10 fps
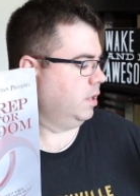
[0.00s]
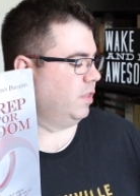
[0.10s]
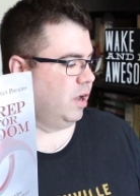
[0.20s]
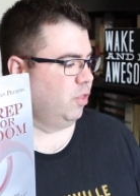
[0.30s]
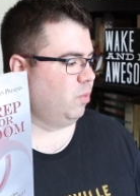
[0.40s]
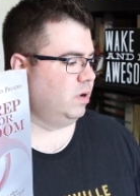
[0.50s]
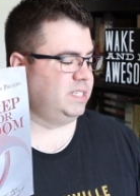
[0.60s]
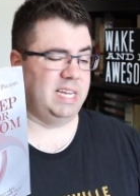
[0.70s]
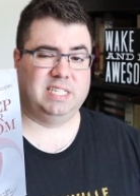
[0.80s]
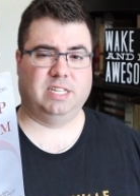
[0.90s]
The other
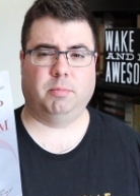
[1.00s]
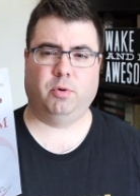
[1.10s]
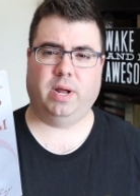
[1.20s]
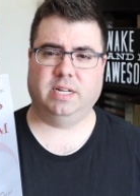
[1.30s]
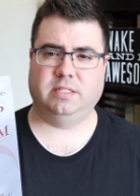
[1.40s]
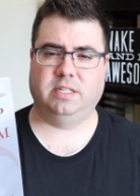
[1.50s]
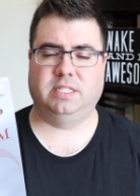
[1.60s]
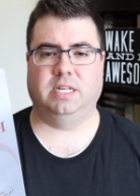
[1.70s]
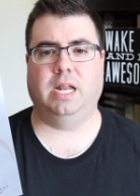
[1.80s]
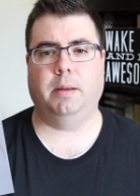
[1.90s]
ones, I summarized the
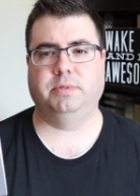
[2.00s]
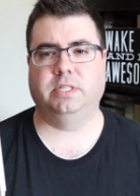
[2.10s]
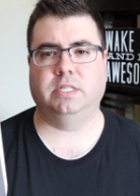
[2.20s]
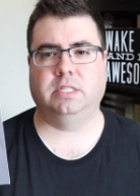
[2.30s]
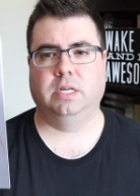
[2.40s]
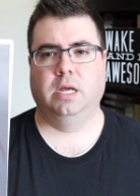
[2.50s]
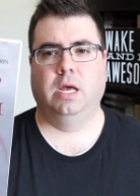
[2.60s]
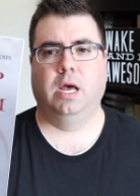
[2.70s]
synopsis.